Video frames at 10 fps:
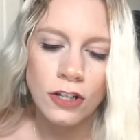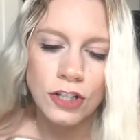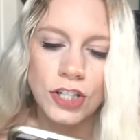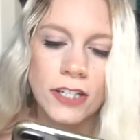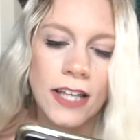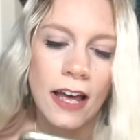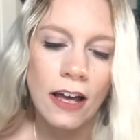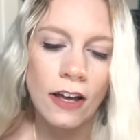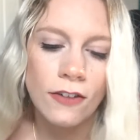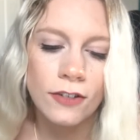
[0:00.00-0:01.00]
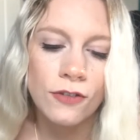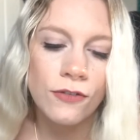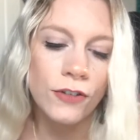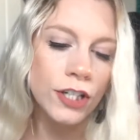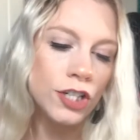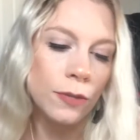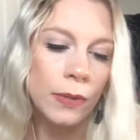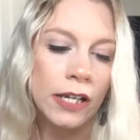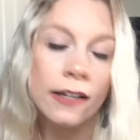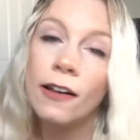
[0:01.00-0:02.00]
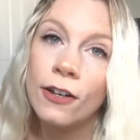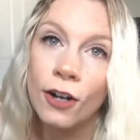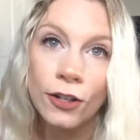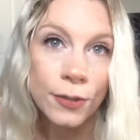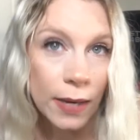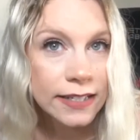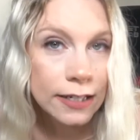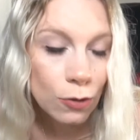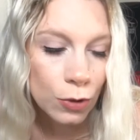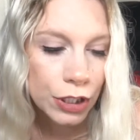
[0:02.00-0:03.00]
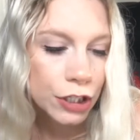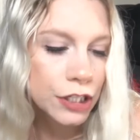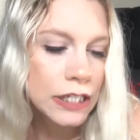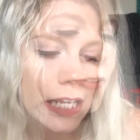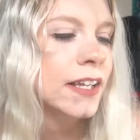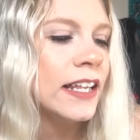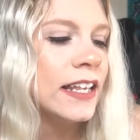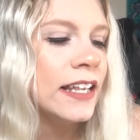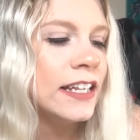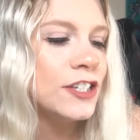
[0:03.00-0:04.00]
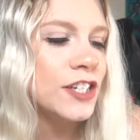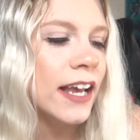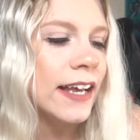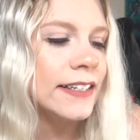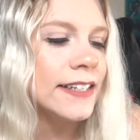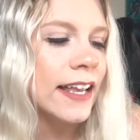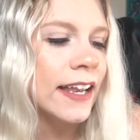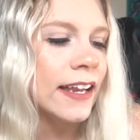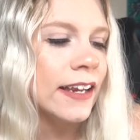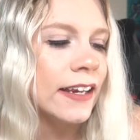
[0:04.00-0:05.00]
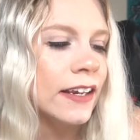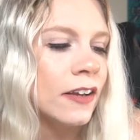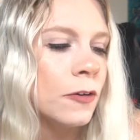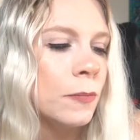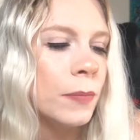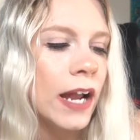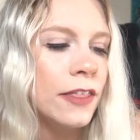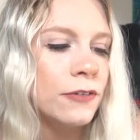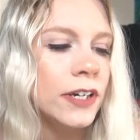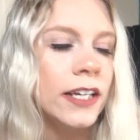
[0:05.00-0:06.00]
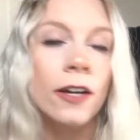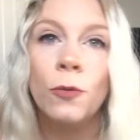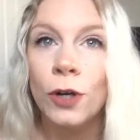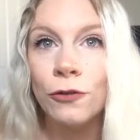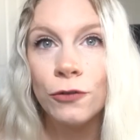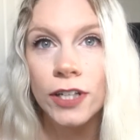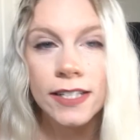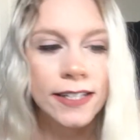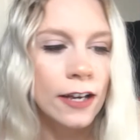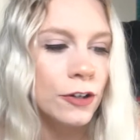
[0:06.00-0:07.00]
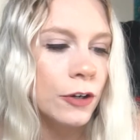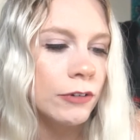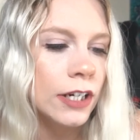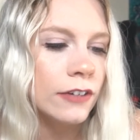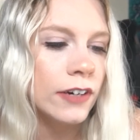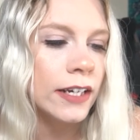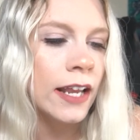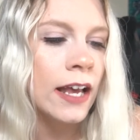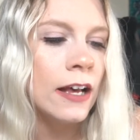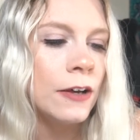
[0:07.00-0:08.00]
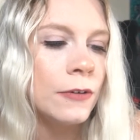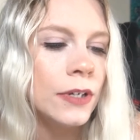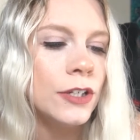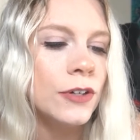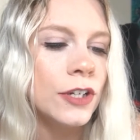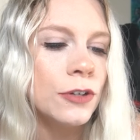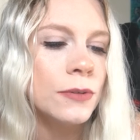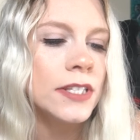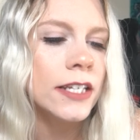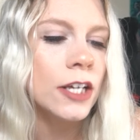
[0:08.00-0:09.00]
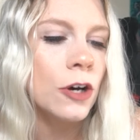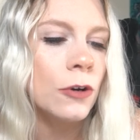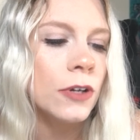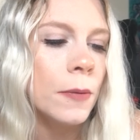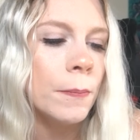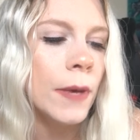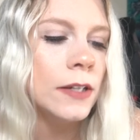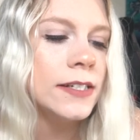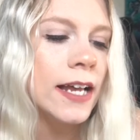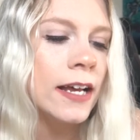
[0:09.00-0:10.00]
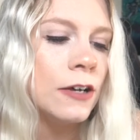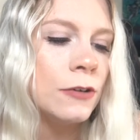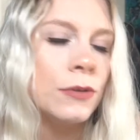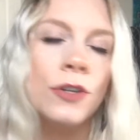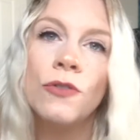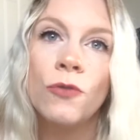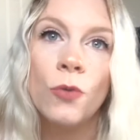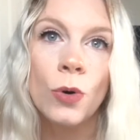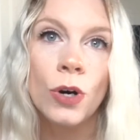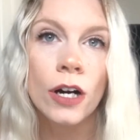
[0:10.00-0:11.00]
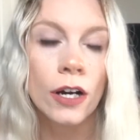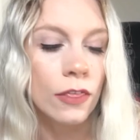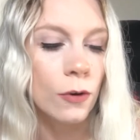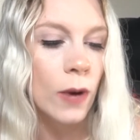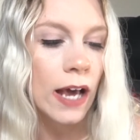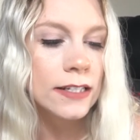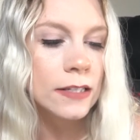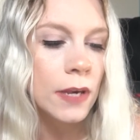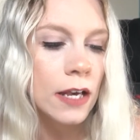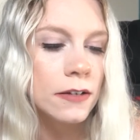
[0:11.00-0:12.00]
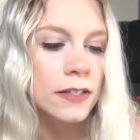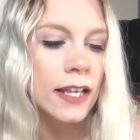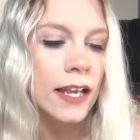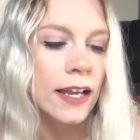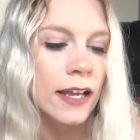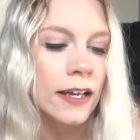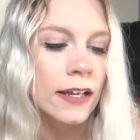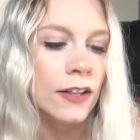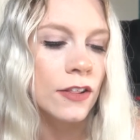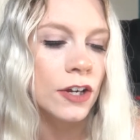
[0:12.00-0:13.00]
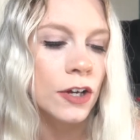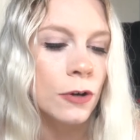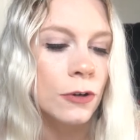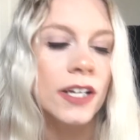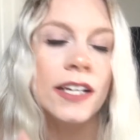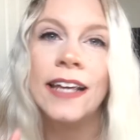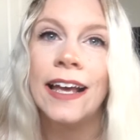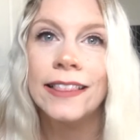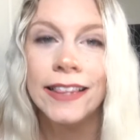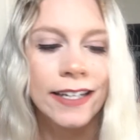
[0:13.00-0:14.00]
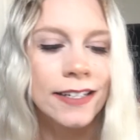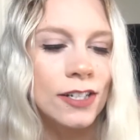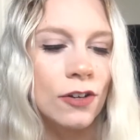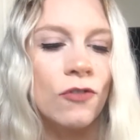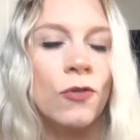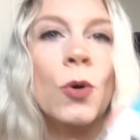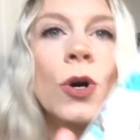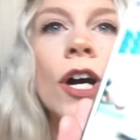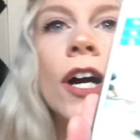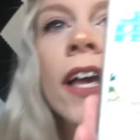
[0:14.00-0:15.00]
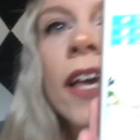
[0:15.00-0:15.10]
she does have free shipping on all domestic orders. She has a buy three, get one free sale going on right now. You can use the code MELTDOWN for the wax melts and the code GETLIT for